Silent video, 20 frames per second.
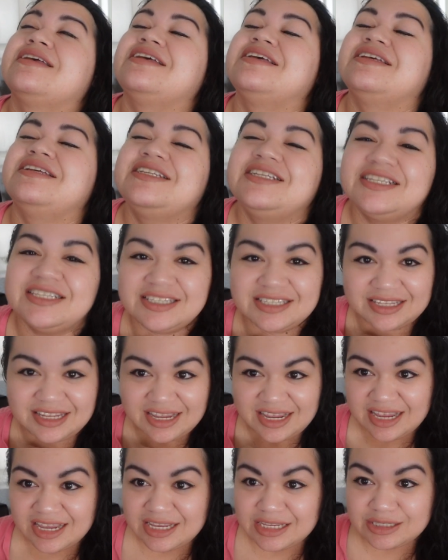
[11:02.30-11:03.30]
He just
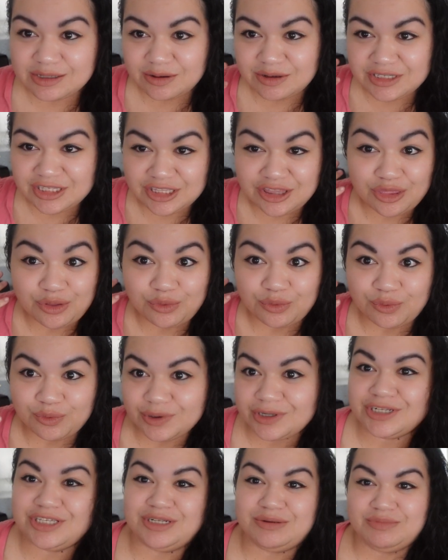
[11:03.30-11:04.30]
he's always in the
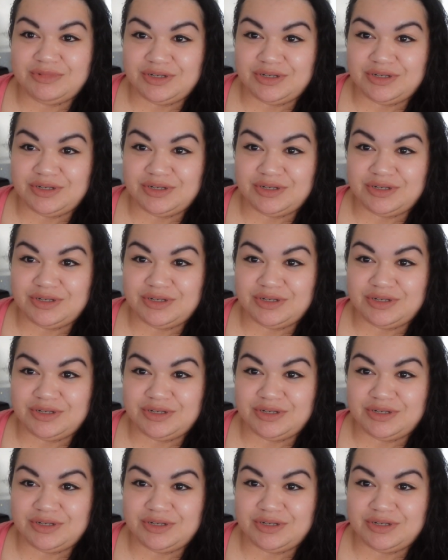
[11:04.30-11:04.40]
worst